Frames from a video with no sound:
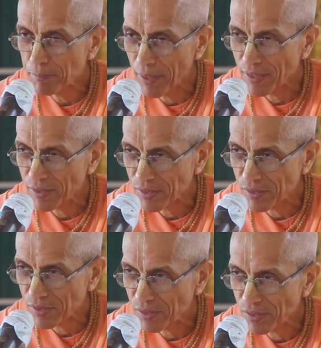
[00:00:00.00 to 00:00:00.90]

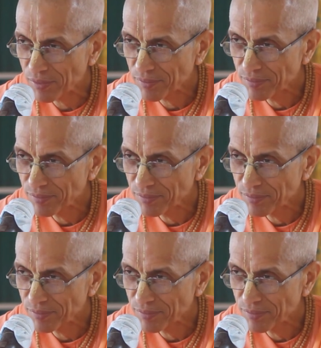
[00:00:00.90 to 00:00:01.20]
palaces.